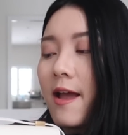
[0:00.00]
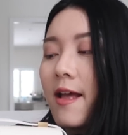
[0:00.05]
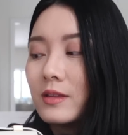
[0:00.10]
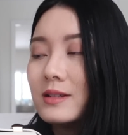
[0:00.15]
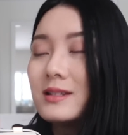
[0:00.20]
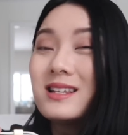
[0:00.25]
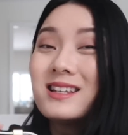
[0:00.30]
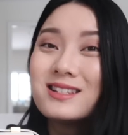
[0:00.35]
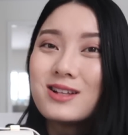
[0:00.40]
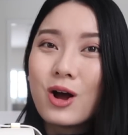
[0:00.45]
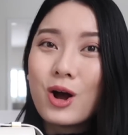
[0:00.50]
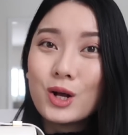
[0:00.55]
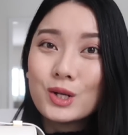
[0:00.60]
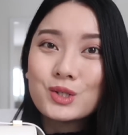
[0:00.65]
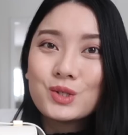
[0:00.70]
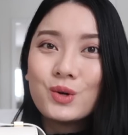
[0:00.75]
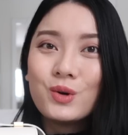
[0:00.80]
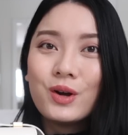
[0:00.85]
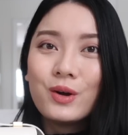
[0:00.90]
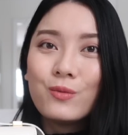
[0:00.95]
This is
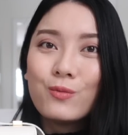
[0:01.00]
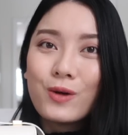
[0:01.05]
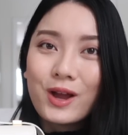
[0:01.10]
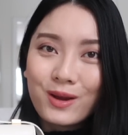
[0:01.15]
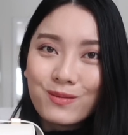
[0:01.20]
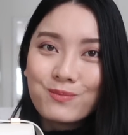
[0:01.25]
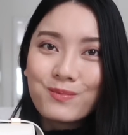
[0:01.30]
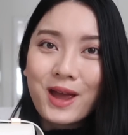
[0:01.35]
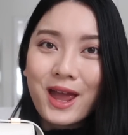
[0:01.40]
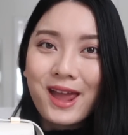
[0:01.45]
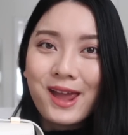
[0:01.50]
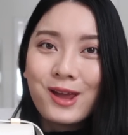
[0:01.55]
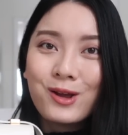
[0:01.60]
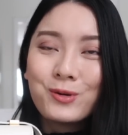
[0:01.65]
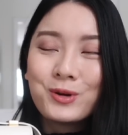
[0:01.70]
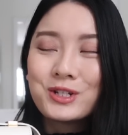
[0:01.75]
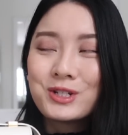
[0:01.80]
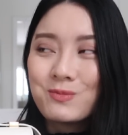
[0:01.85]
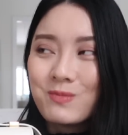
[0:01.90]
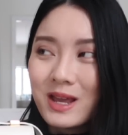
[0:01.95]
also a white bag,
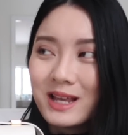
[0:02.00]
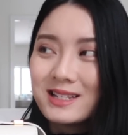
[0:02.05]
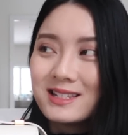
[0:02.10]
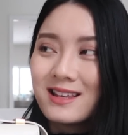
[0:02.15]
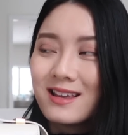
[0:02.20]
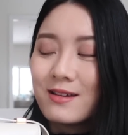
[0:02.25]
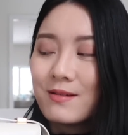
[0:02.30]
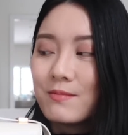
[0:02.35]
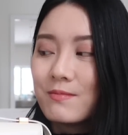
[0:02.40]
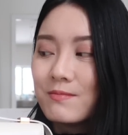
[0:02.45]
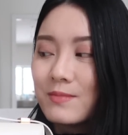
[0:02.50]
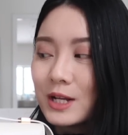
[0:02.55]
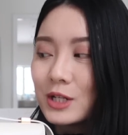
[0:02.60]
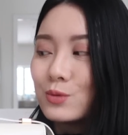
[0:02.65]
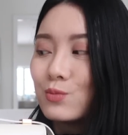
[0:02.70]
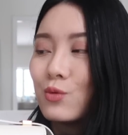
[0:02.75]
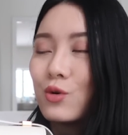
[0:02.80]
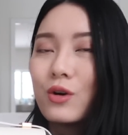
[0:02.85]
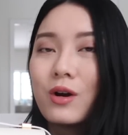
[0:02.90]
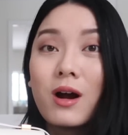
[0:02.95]
which makes it
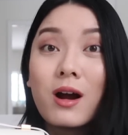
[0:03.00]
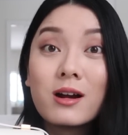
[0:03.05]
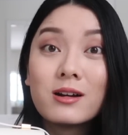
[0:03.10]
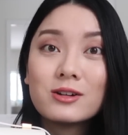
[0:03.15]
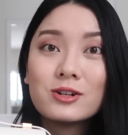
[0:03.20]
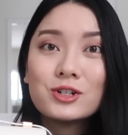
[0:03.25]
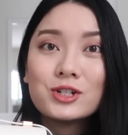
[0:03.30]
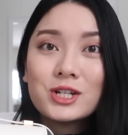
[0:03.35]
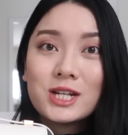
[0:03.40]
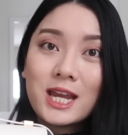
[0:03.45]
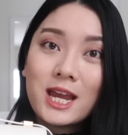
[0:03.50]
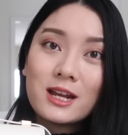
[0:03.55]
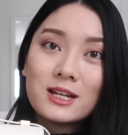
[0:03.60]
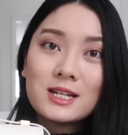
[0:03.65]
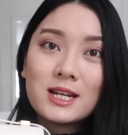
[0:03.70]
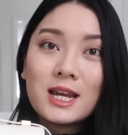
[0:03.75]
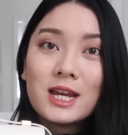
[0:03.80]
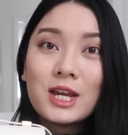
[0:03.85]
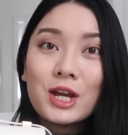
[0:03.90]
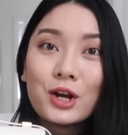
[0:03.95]
much more harder to
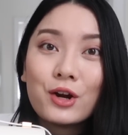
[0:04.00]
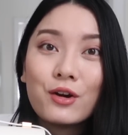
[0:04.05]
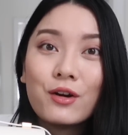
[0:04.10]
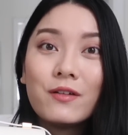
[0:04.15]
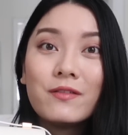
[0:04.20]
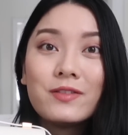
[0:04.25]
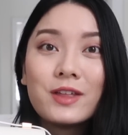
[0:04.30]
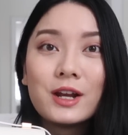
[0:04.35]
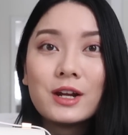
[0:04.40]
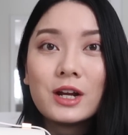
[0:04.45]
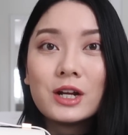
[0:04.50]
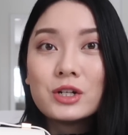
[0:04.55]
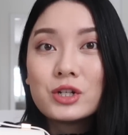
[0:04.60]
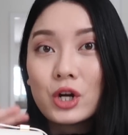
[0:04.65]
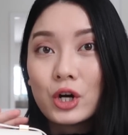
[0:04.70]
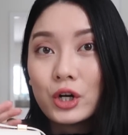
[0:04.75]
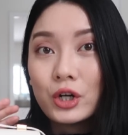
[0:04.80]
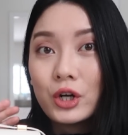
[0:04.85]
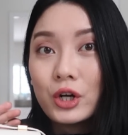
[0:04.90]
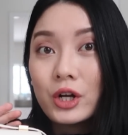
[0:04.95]
take care of than a
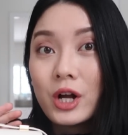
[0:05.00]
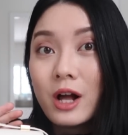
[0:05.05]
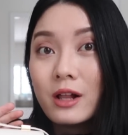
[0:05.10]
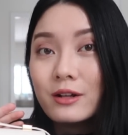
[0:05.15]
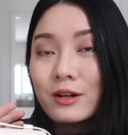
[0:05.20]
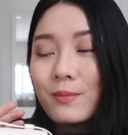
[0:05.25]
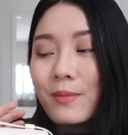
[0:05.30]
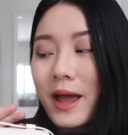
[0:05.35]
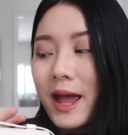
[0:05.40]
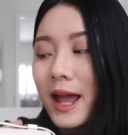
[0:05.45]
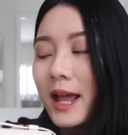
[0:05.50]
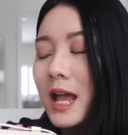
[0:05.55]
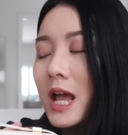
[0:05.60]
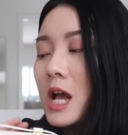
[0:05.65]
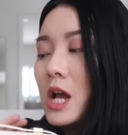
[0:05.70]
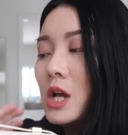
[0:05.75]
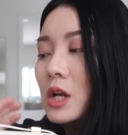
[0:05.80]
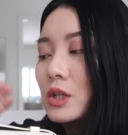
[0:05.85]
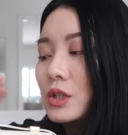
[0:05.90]
darker color bag.